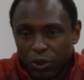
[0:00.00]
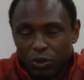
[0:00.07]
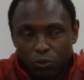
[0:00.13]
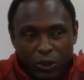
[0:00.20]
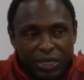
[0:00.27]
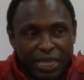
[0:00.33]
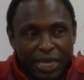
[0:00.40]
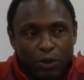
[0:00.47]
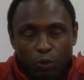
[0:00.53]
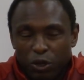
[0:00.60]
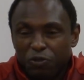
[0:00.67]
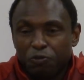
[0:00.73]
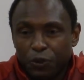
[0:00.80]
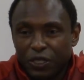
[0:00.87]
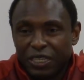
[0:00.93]
We, we think
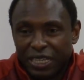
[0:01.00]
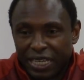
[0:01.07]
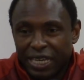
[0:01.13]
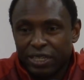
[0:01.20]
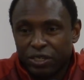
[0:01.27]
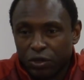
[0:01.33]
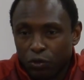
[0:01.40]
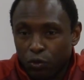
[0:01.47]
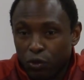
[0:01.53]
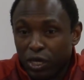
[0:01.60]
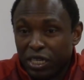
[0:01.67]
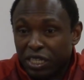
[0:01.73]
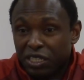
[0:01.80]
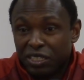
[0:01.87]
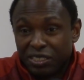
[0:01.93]
we've put together a
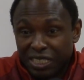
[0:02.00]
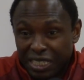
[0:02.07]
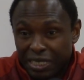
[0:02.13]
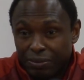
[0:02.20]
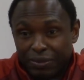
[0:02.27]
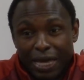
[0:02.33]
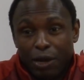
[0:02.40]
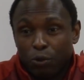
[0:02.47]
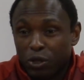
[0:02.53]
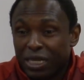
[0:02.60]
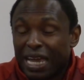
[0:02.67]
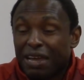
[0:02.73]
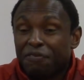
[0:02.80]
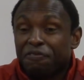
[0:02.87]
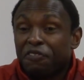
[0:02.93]
really good team. Now, we're
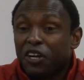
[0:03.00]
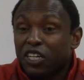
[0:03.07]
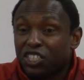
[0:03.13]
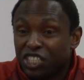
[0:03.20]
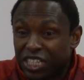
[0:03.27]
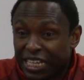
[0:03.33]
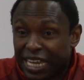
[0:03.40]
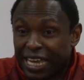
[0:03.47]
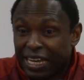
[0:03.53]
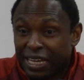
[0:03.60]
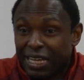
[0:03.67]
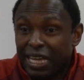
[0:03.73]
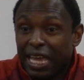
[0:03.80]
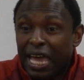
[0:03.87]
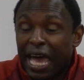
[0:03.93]
not functioning at a
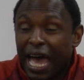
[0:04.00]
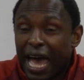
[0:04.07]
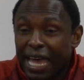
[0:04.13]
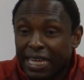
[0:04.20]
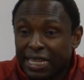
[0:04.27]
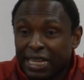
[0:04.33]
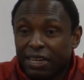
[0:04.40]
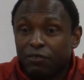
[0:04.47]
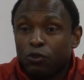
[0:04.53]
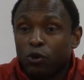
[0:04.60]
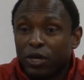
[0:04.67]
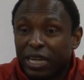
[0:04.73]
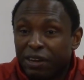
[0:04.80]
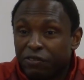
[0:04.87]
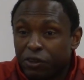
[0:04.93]
high level
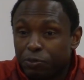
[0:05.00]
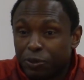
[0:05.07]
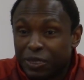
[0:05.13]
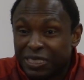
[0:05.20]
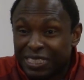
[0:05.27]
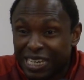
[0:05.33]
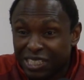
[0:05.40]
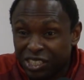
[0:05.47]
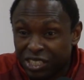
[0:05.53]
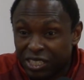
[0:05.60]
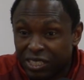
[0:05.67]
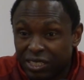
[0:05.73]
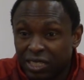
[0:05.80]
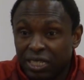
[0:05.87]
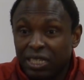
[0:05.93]
on every
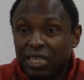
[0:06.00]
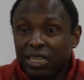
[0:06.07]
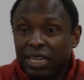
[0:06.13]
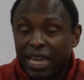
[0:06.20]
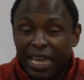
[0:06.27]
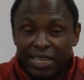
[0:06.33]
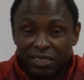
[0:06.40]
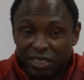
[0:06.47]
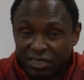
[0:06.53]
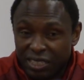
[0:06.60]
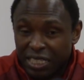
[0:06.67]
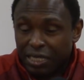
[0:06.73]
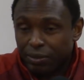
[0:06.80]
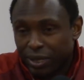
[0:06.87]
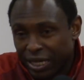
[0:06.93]
possession as a
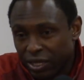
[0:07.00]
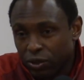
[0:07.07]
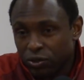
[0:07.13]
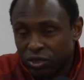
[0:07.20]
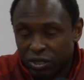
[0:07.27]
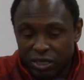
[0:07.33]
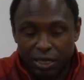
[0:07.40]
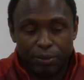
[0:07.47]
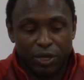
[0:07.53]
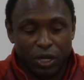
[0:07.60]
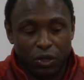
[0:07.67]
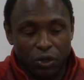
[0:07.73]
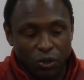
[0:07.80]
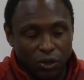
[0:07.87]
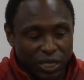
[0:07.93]
team, and those are some of
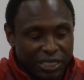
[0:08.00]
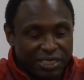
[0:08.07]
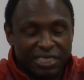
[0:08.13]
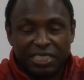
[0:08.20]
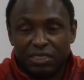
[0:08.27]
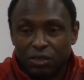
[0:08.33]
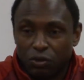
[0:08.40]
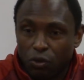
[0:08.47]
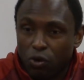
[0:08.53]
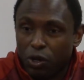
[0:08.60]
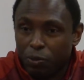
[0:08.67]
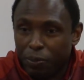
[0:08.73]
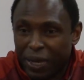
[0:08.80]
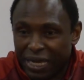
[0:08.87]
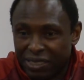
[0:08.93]
the early season
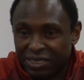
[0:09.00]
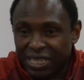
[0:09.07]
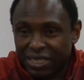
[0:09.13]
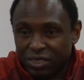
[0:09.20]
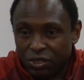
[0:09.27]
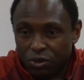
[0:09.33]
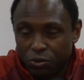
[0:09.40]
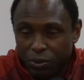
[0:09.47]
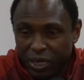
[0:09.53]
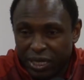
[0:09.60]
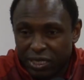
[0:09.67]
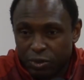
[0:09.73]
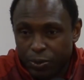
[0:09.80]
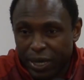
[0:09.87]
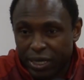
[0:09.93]
growing pains that's to be
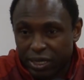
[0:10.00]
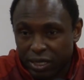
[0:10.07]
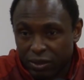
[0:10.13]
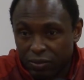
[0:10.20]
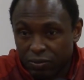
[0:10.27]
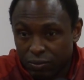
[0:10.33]
expected.